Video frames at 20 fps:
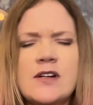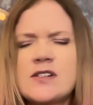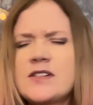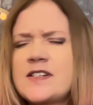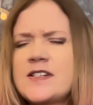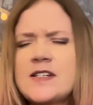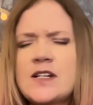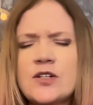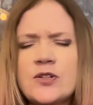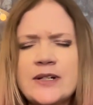
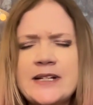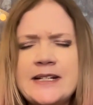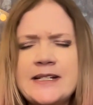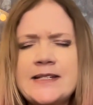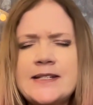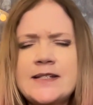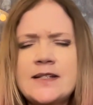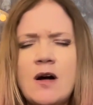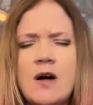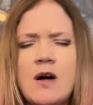
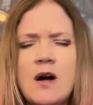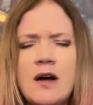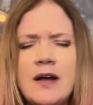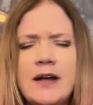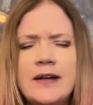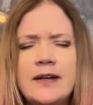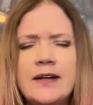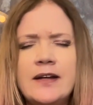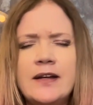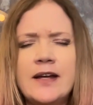series
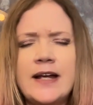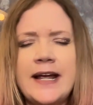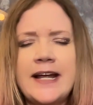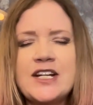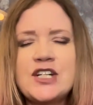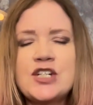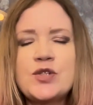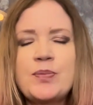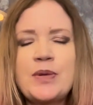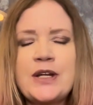on
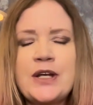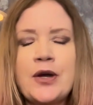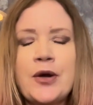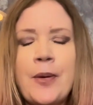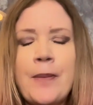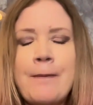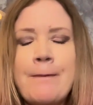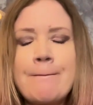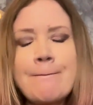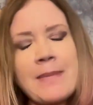
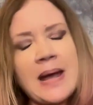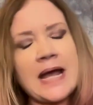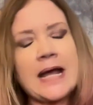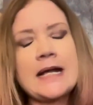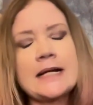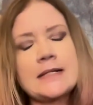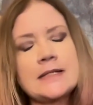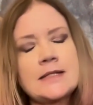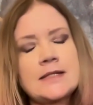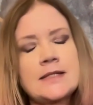HBO
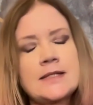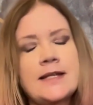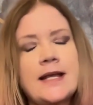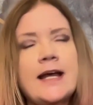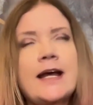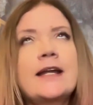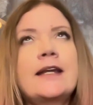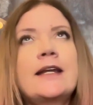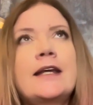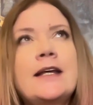Max
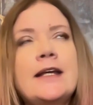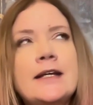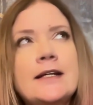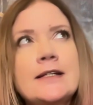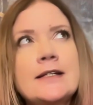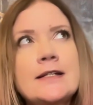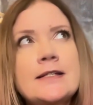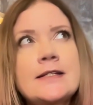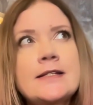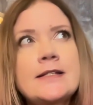that
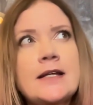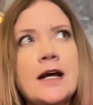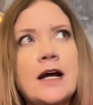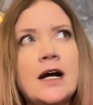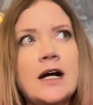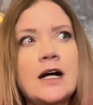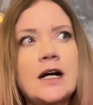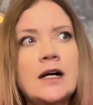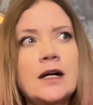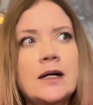is
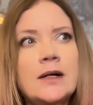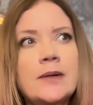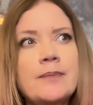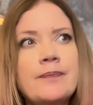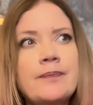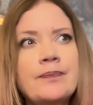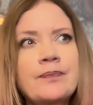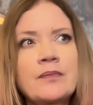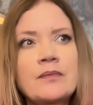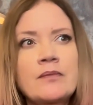
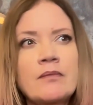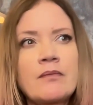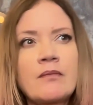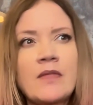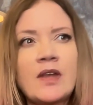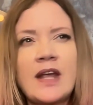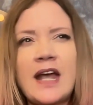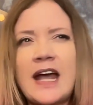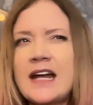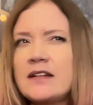
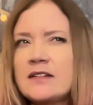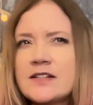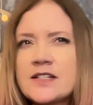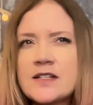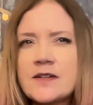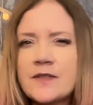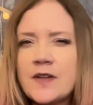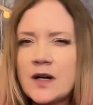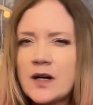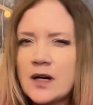
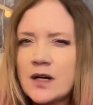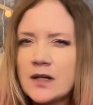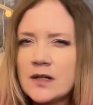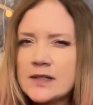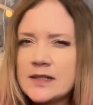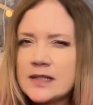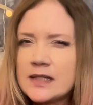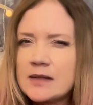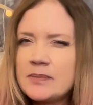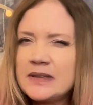Atlas of the
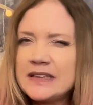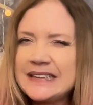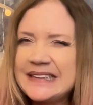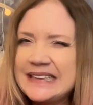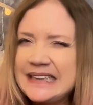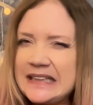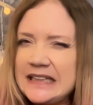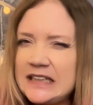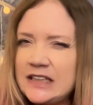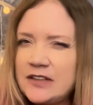Heart, I
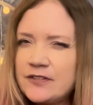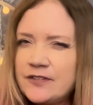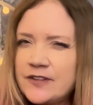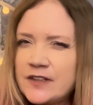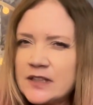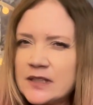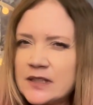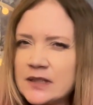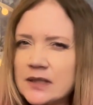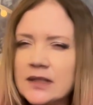believe.
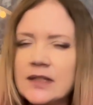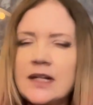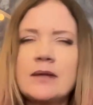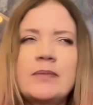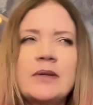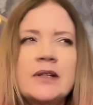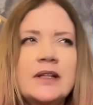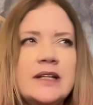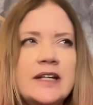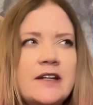I
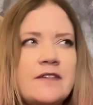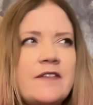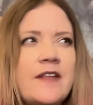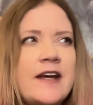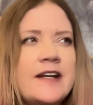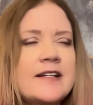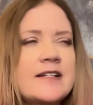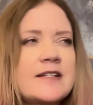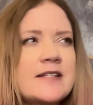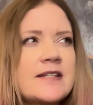believe
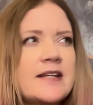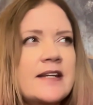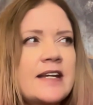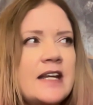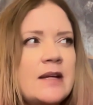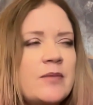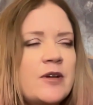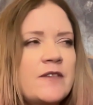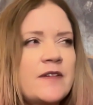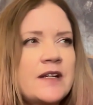that is the
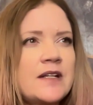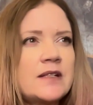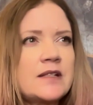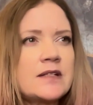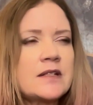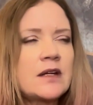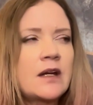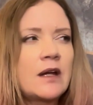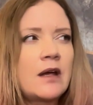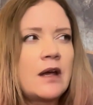name of
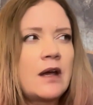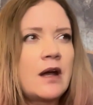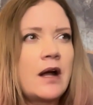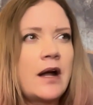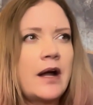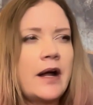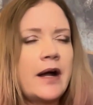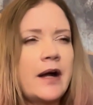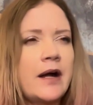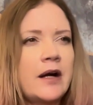it.
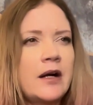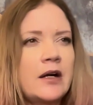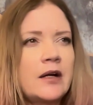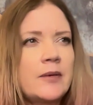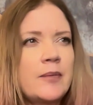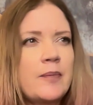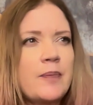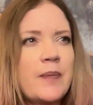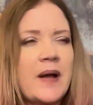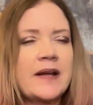
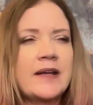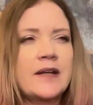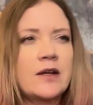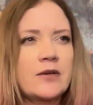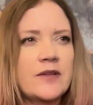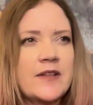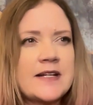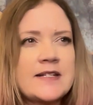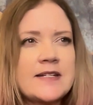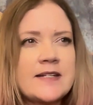I
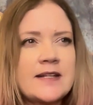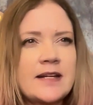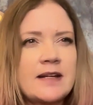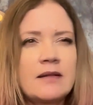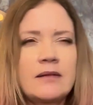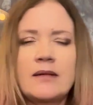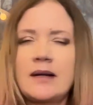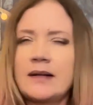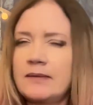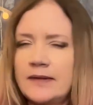know that's
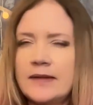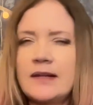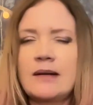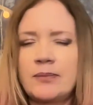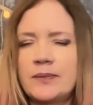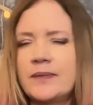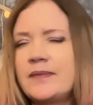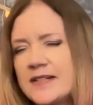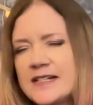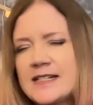
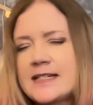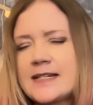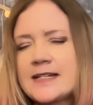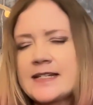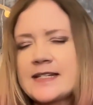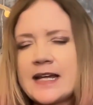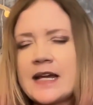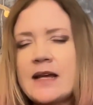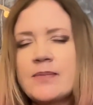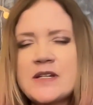it's the
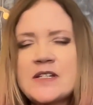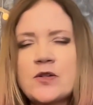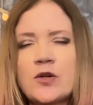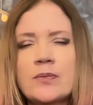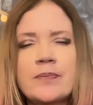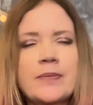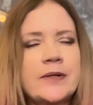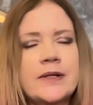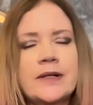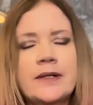same as
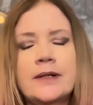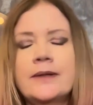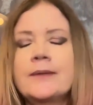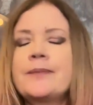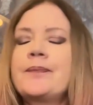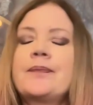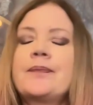her book.